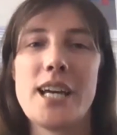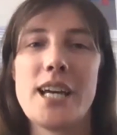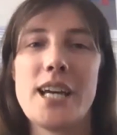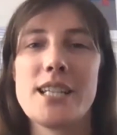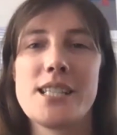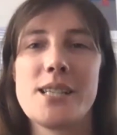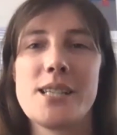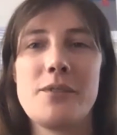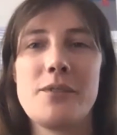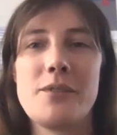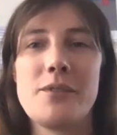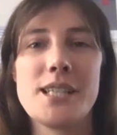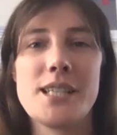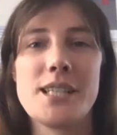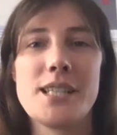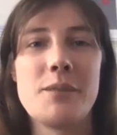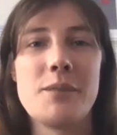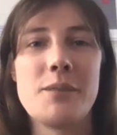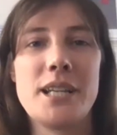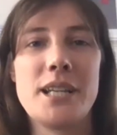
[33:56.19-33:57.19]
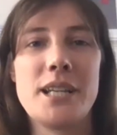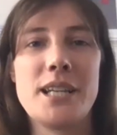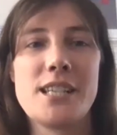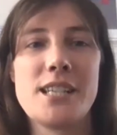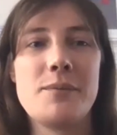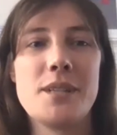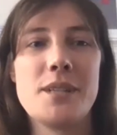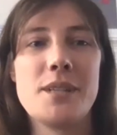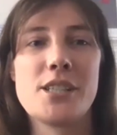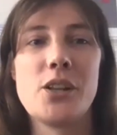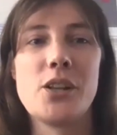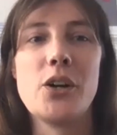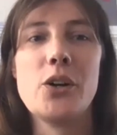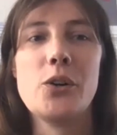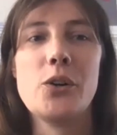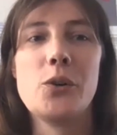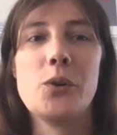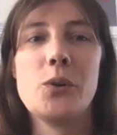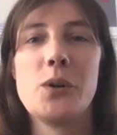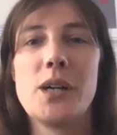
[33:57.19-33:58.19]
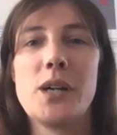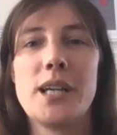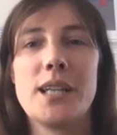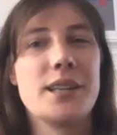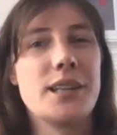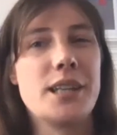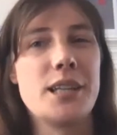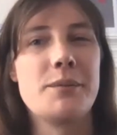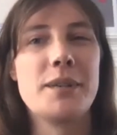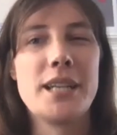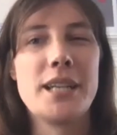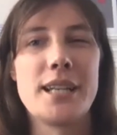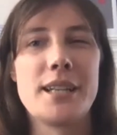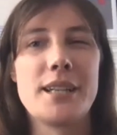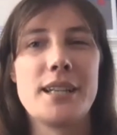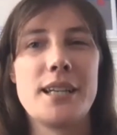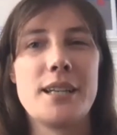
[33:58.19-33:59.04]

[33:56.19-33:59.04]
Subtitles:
that some of these companies have been slow and limited